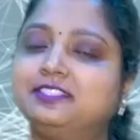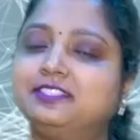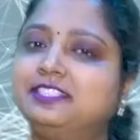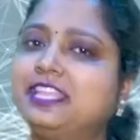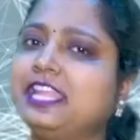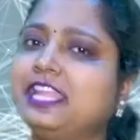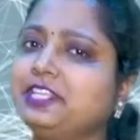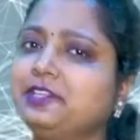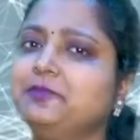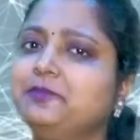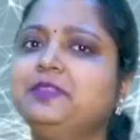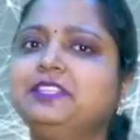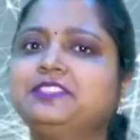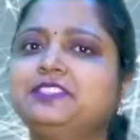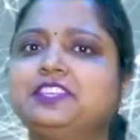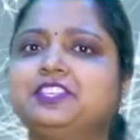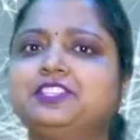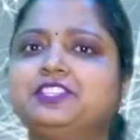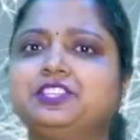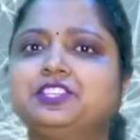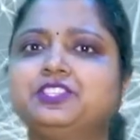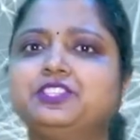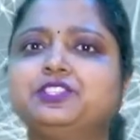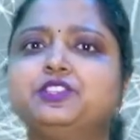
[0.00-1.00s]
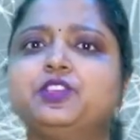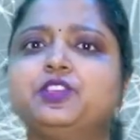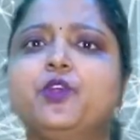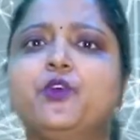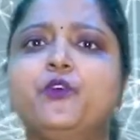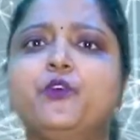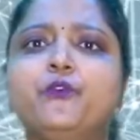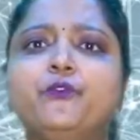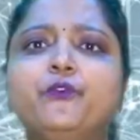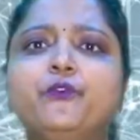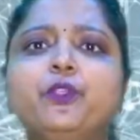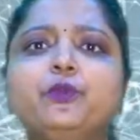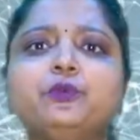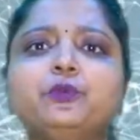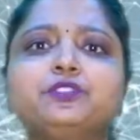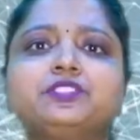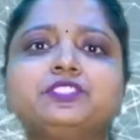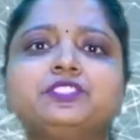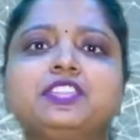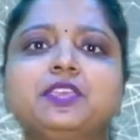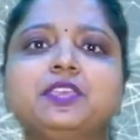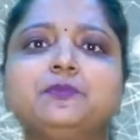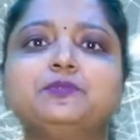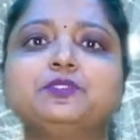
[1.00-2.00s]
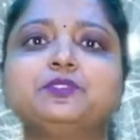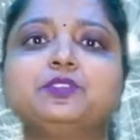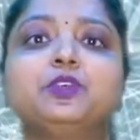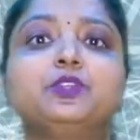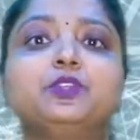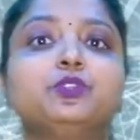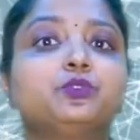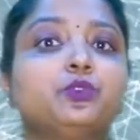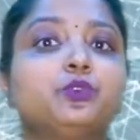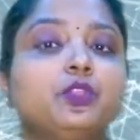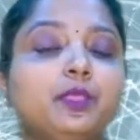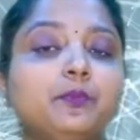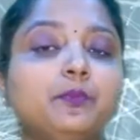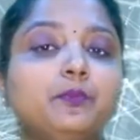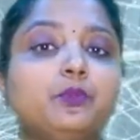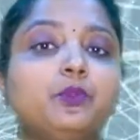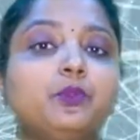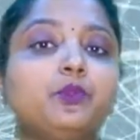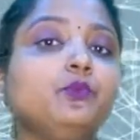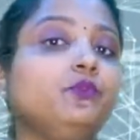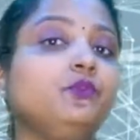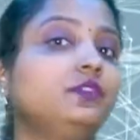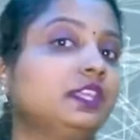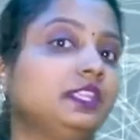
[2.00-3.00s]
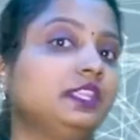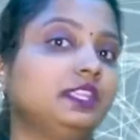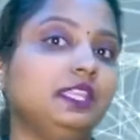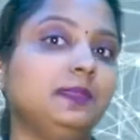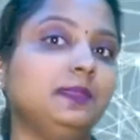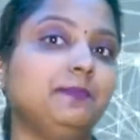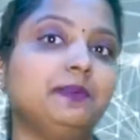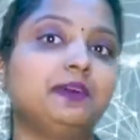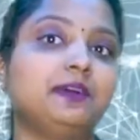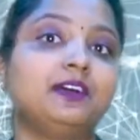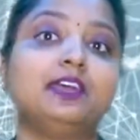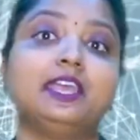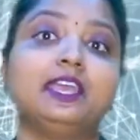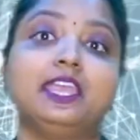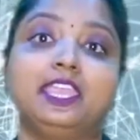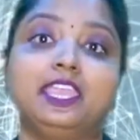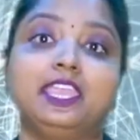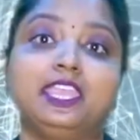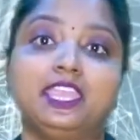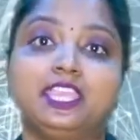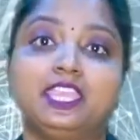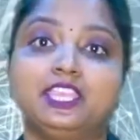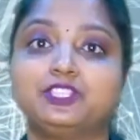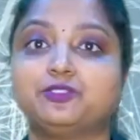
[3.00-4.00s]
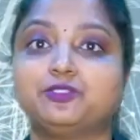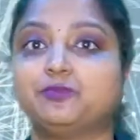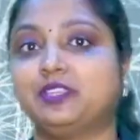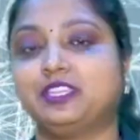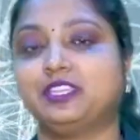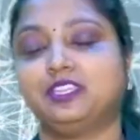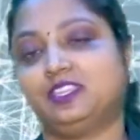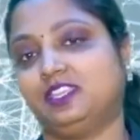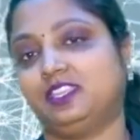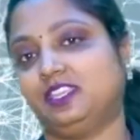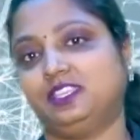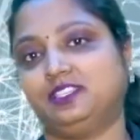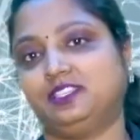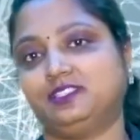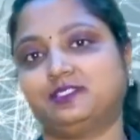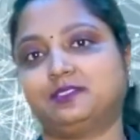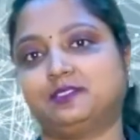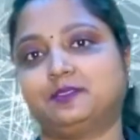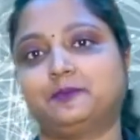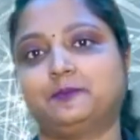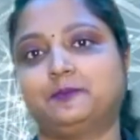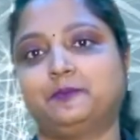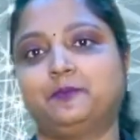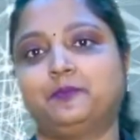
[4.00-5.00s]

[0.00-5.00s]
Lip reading: let me suggest few steps to improve the deeper engagement keys.